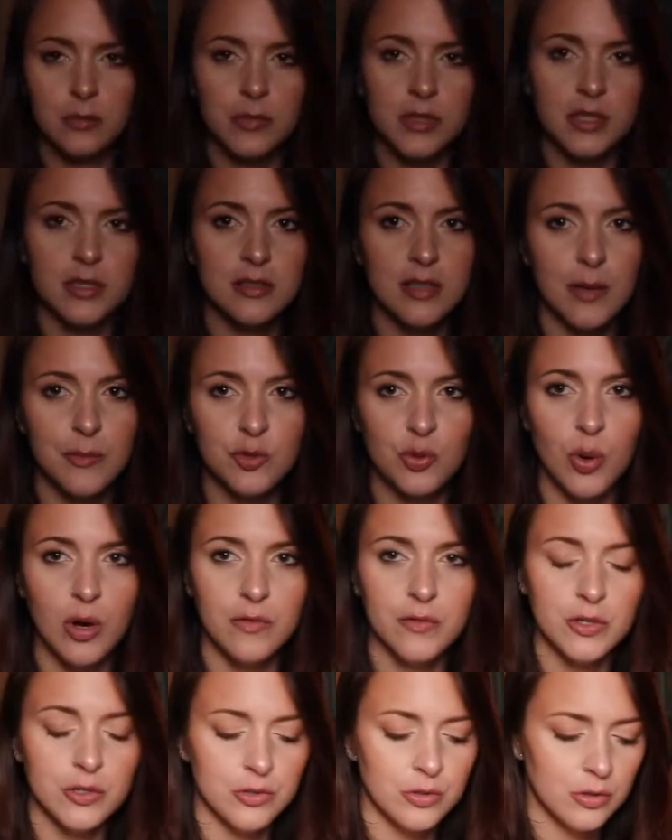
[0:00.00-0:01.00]
because I'm
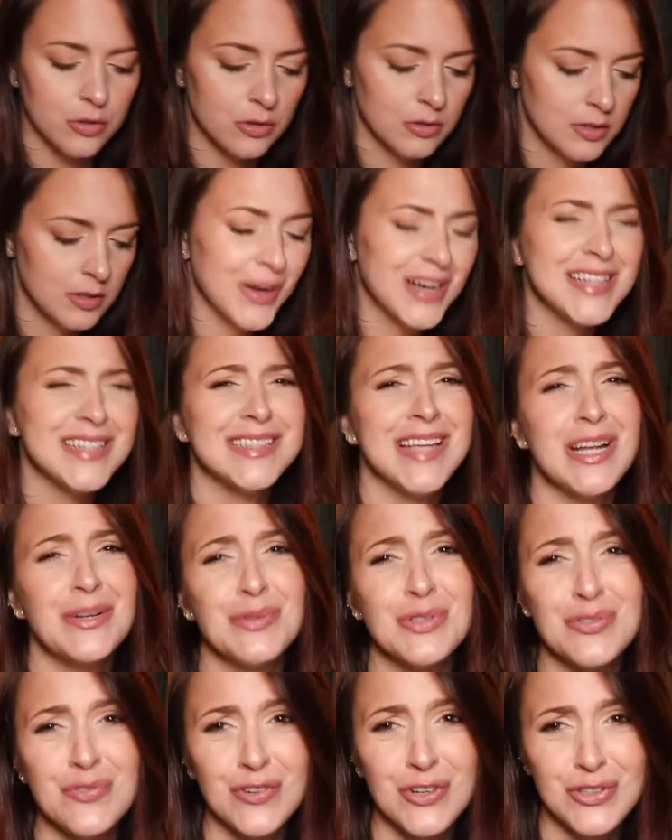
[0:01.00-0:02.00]
12 years old, but it said it
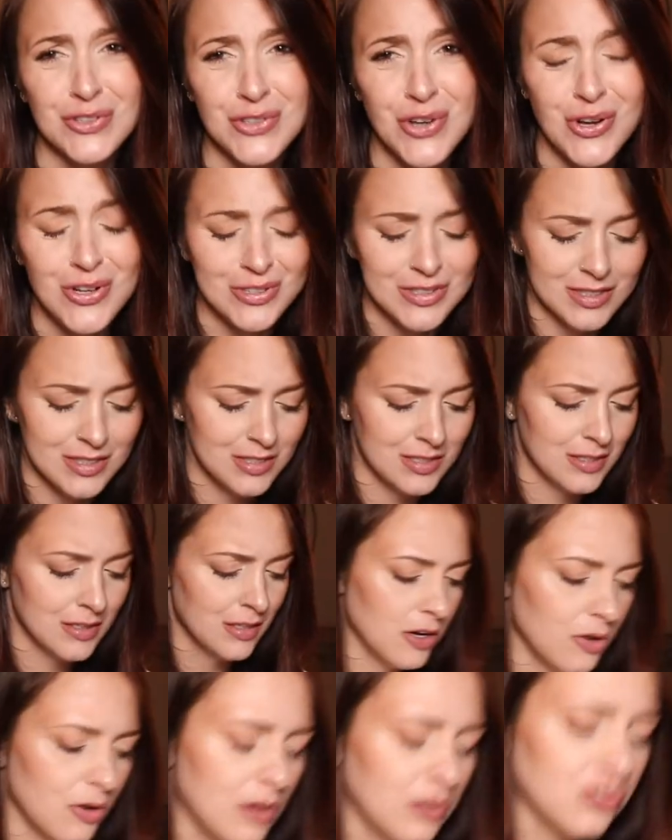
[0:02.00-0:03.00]
was for adults.
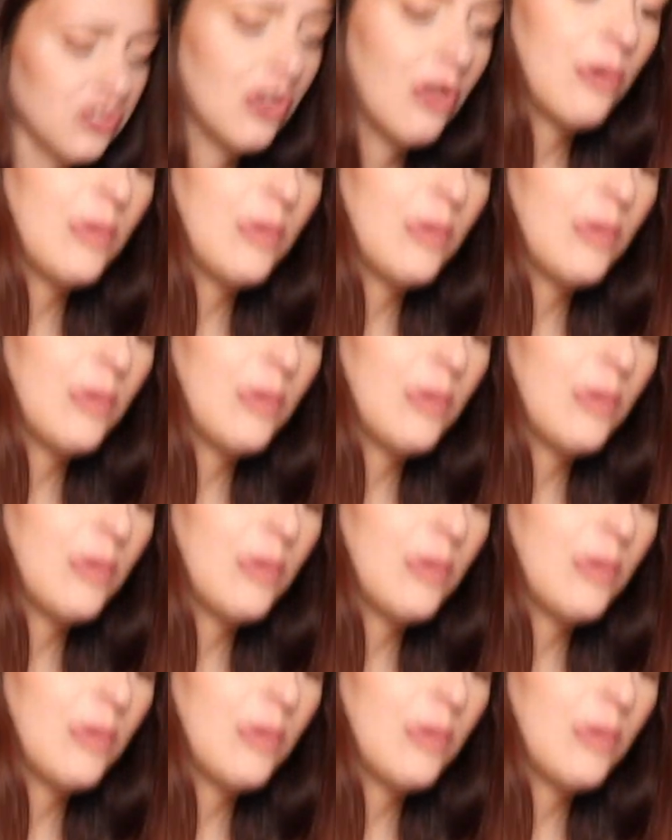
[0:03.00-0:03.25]
Oh, I'll show